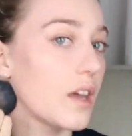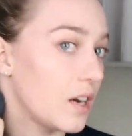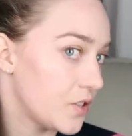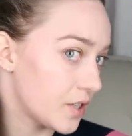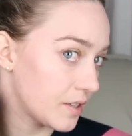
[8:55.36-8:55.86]

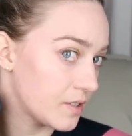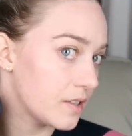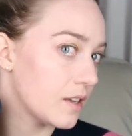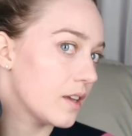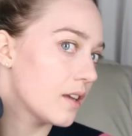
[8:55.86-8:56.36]
And as you can
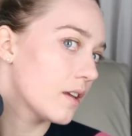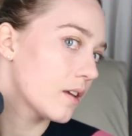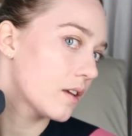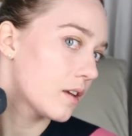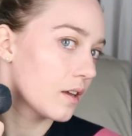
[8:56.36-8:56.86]

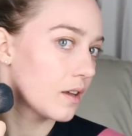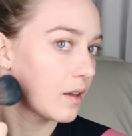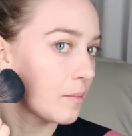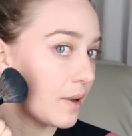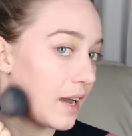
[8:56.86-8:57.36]
see,
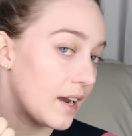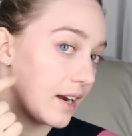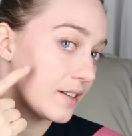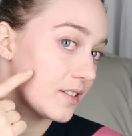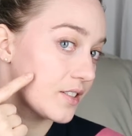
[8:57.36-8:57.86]
my
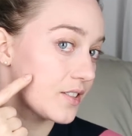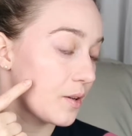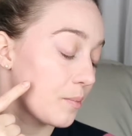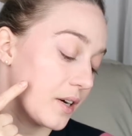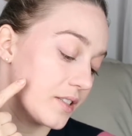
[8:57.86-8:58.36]
highlighter is
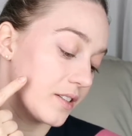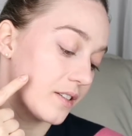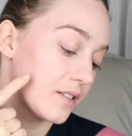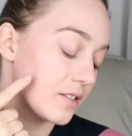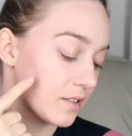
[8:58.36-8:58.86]
still
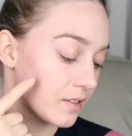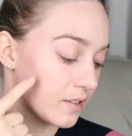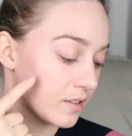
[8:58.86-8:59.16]
present.